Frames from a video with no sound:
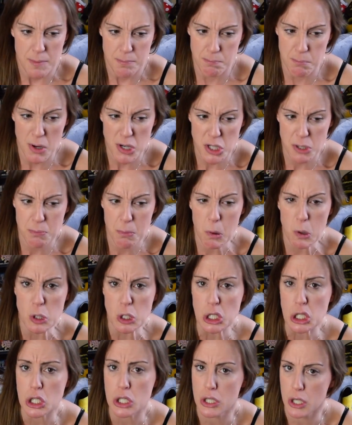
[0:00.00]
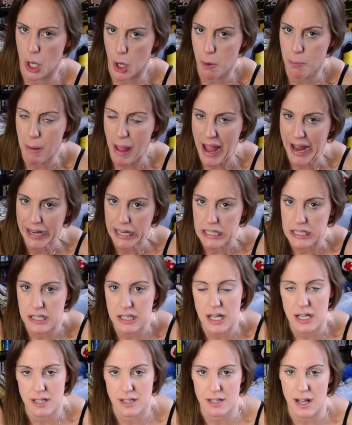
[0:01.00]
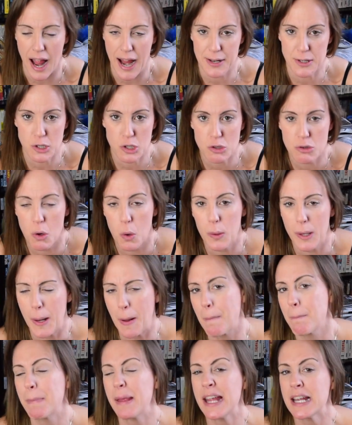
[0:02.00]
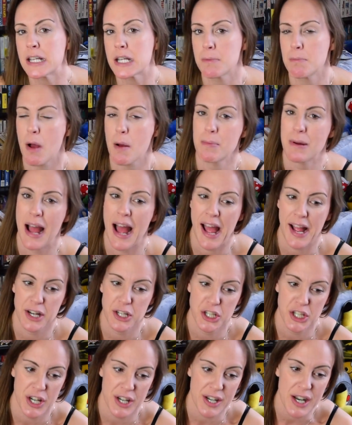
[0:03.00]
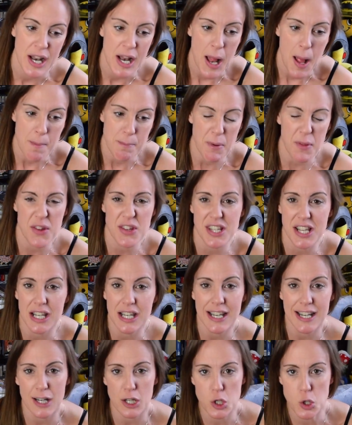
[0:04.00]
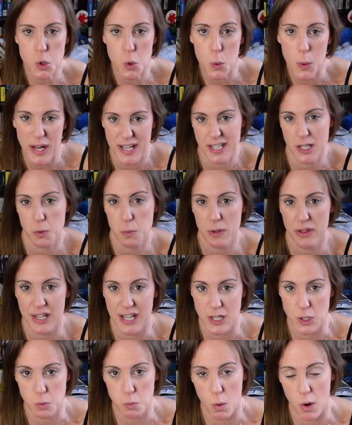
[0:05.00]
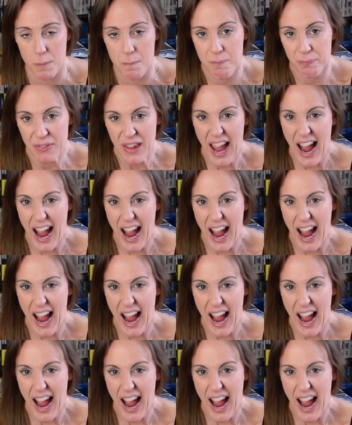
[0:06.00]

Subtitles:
much more slow-paced side-scrolling beat-em-up action, but there's a little twist with this one,